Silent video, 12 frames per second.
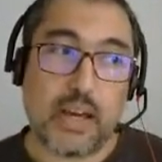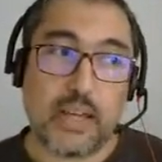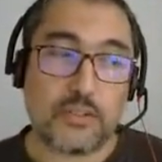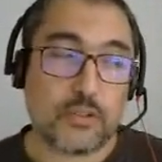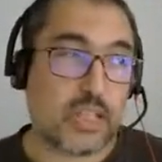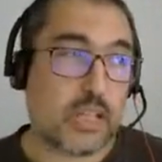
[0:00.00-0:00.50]
so
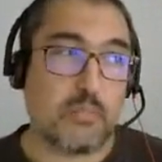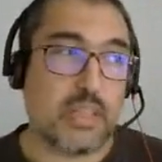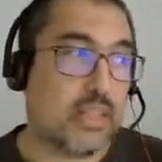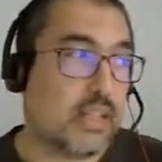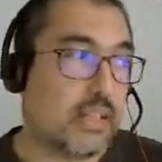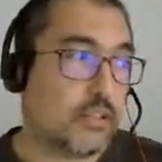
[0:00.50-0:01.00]
that means that
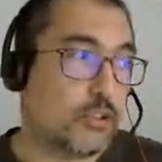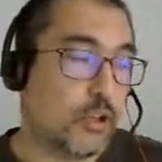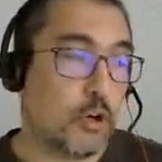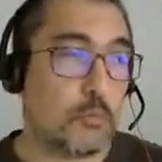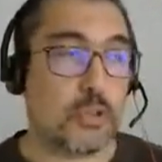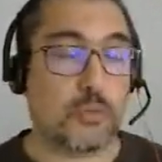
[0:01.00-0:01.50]
there is no
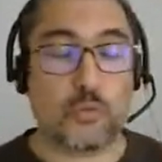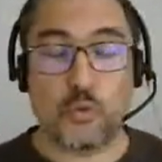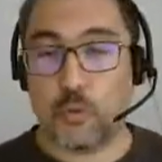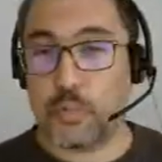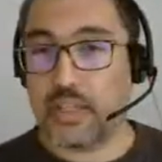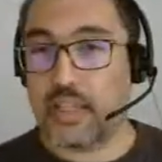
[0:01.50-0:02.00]
option to
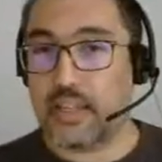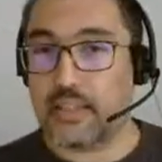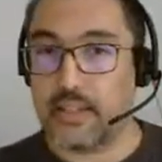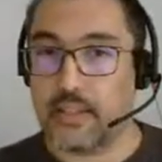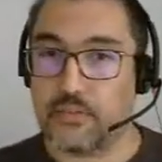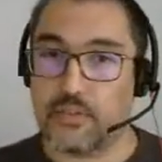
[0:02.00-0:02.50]
open that in a
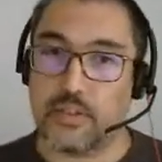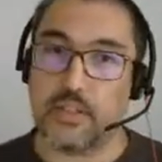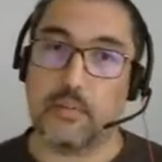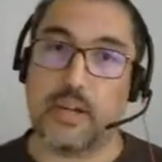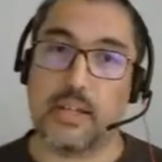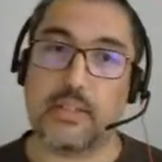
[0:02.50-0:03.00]
different
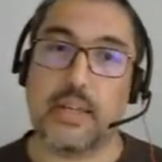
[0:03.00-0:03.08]
device.